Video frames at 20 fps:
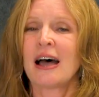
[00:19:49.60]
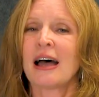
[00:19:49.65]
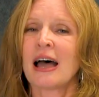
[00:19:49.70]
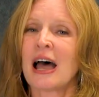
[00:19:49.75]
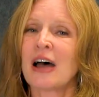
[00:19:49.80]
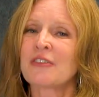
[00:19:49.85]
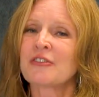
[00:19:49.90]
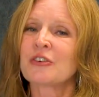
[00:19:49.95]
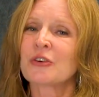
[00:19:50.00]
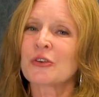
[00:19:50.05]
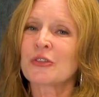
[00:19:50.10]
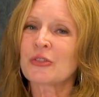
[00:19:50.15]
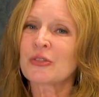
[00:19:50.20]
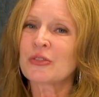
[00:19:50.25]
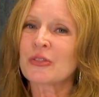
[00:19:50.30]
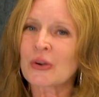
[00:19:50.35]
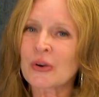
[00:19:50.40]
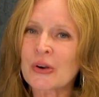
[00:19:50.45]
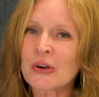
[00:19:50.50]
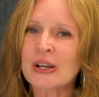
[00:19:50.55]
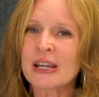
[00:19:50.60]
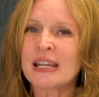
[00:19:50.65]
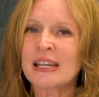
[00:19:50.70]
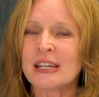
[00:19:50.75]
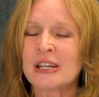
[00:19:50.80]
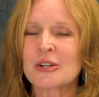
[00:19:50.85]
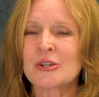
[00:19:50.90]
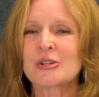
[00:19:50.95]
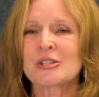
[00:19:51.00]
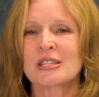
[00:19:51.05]
After 30
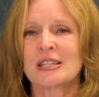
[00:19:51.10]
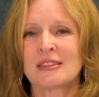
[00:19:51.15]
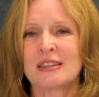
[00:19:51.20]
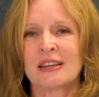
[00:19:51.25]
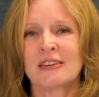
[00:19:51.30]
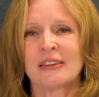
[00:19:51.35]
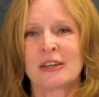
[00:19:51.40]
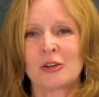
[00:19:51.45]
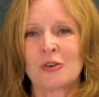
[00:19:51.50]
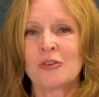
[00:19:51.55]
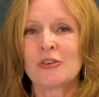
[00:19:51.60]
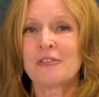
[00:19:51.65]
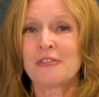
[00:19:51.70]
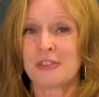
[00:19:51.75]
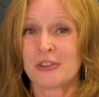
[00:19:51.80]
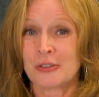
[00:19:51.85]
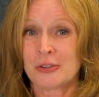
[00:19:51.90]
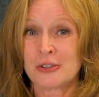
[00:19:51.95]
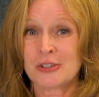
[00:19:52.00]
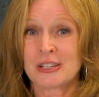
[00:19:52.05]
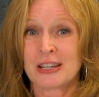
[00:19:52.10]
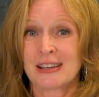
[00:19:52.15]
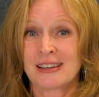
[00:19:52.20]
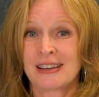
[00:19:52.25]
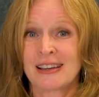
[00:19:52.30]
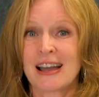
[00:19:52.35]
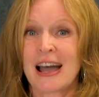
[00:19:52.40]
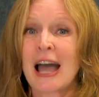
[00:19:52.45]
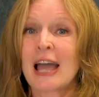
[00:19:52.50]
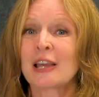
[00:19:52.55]
years in the legal field,
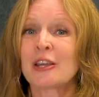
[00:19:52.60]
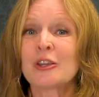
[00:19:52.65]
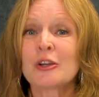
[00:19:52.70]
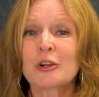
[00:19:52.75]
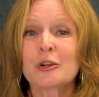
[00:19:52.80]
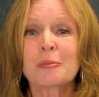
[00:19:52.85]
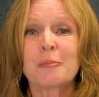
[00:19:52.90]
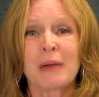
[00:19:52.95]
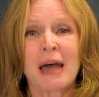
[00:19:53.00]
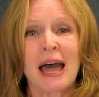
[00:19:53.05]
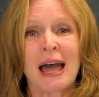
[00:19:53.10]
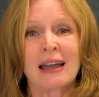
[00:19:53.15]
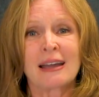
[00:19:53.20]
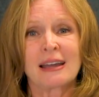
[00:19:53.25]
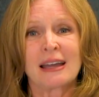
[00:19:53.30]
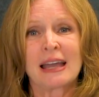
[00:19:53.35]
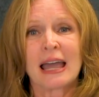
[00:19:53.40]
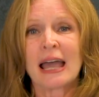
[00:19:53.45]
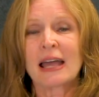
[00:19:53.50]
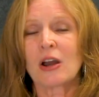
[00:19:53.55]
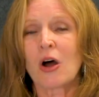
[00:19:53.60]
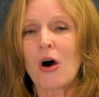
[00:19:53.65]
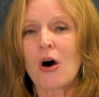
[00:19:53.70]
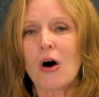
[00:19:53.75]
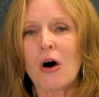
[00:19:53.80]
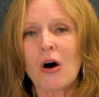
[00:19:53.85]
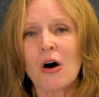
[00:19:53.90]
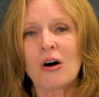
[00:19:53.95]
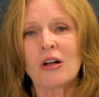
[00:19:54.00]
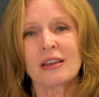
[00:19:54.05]
I look back at
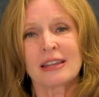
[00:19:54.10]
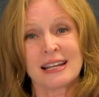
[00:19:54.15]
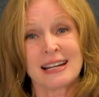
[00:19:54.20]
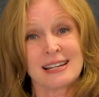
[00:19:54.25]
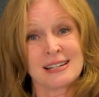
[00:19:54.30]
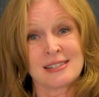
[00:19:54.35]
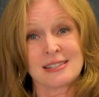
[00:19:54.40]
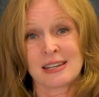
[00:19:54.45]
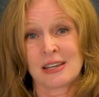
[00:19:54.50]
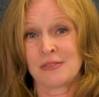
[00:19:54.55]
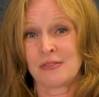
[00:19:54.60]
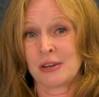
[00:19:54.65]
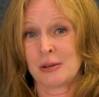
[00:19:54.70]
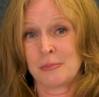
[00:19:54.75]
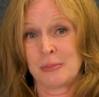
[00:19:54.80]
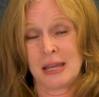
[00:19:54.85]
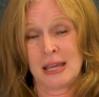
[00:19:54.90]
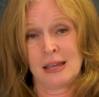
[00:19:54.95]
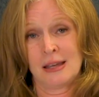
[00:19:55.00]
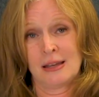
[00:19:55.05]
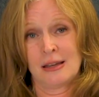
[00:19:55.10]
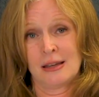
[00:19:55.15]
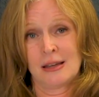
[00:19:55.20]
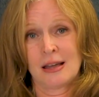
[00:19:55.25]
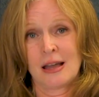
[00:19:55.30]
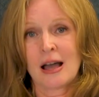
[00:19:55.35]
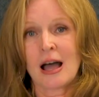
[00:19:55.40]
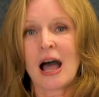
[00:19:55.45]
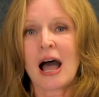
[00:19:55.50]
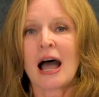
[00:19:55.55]
all it has given me.
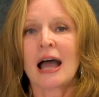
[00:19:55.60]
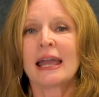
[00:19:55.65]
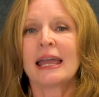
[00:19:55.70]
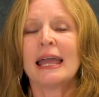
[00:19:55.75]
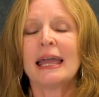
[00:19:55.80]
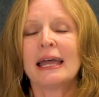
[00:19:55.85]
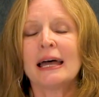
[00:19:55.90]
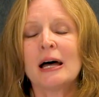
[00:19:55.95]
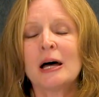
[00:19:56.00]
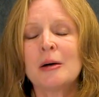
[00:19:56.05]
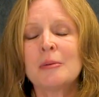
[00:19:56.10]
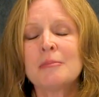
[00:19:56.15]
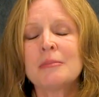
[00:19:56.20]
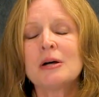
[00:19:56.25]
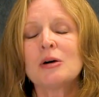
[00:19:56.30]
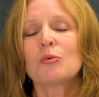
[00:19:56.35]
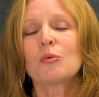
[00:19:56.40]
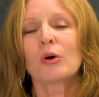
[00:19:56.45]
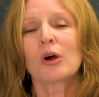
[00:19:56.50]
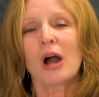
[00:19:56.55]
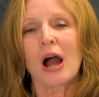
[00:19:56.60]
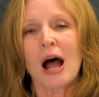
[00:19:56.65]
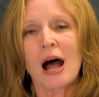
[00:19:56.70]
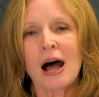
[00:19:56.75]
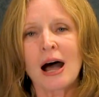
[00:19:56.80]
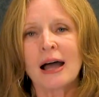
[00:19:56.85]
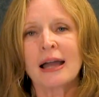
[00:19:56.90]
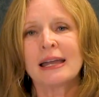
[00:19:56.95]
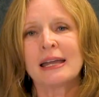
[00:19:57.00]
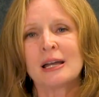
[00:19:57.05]
I am where
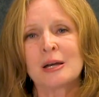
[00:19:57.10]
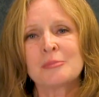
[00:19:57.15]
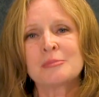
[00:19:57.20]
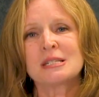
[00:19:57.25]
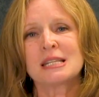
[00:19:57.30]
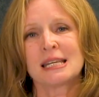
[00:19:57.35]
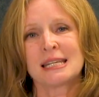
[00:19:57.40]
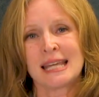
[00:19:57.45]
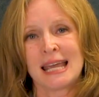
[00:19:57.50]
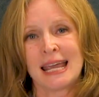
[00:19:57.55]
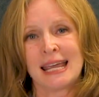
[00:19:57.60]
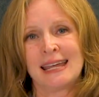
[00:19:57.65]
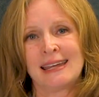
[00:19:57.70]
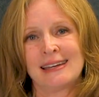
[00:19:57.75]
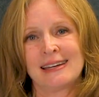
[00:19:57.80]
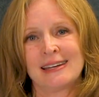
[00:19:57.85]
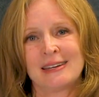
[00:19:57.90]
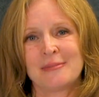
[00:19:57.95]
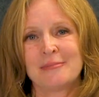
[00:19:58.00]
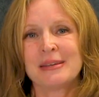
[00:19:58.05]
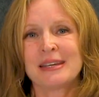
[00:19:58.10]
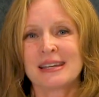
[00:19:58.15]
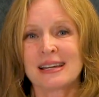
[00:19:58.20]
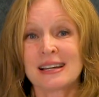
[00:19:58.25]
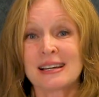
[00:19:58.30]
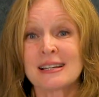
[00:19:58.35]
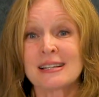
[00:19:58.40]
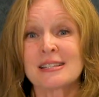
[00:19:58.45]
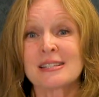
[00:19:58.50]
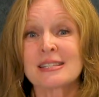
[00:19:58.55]
I am today
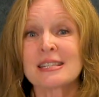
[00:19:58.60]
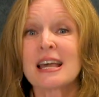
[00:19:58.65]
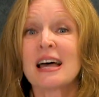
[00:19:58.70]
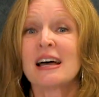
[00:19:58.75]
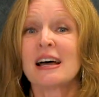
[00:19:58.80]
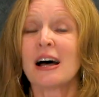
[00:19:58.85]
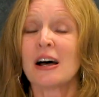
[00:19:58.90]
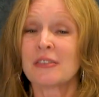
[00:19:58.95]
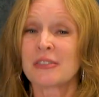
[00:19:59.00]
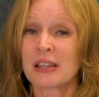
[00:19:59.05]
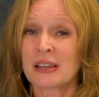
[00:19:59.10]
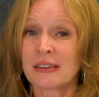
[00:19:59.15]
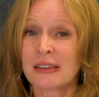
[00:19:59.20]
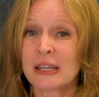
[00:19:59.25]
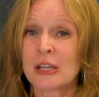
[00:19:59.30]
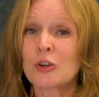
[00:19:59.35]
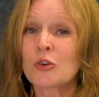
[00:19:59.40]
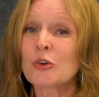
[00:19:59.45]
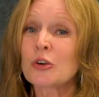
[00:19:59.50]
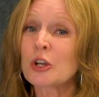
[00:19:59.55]
because of the legal